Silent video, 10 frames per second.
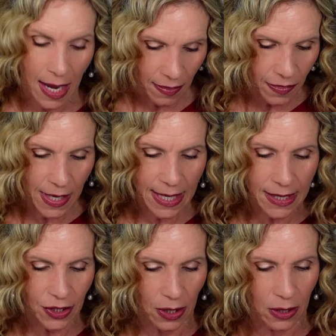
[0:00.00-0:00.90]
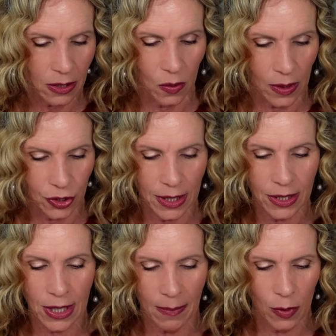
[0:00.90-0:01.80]
These are
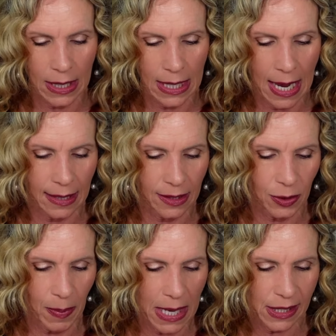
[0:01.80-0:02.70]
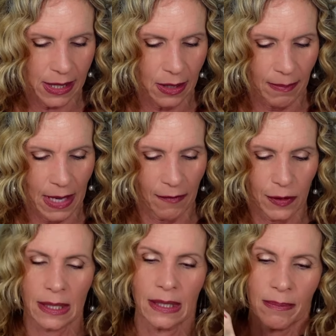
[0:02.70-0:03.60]
gorgeous. I'm running out of space here. I'm gonna have to
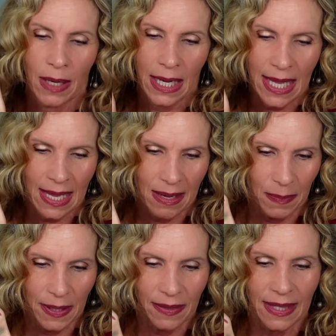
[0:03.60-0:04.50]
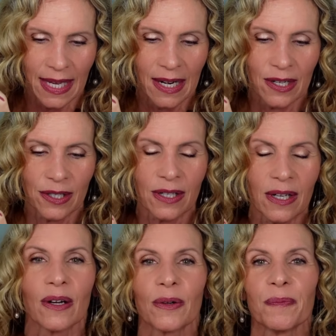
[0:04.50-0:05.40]
clean my hand, but there you
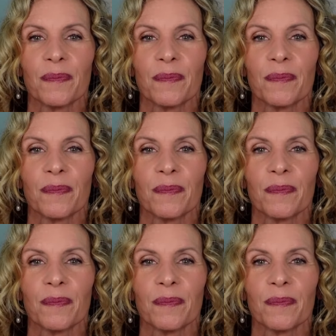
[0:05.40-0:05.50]
go.